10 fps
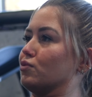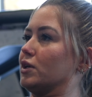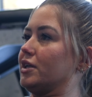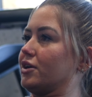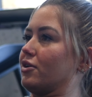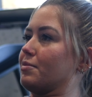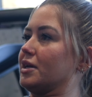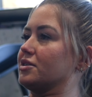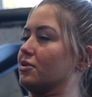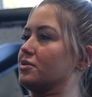really grip
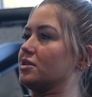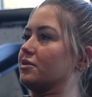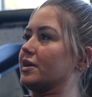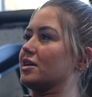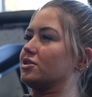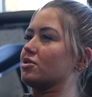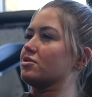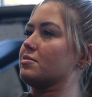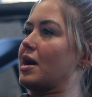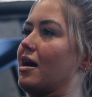my toes into it and
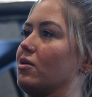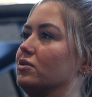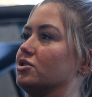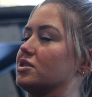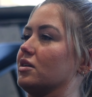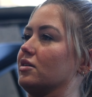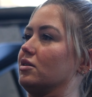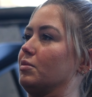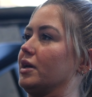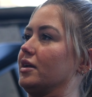turn them out just a
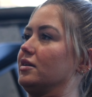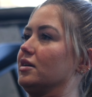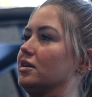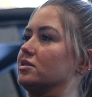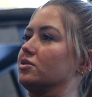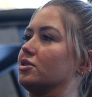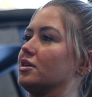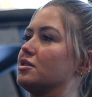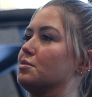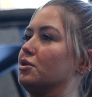little bit. So
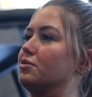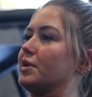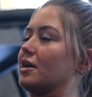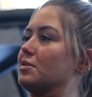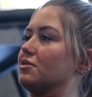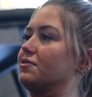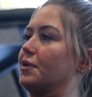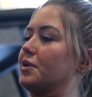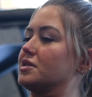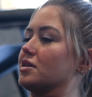during the movement, I'm gonna
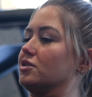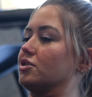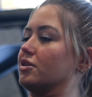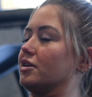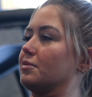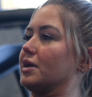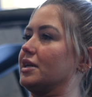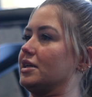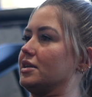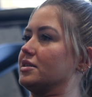focus on turning my
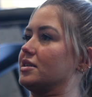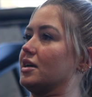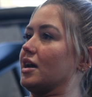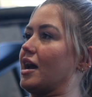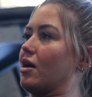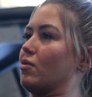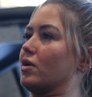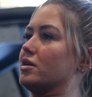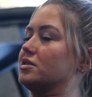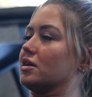knees
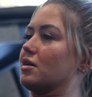outward to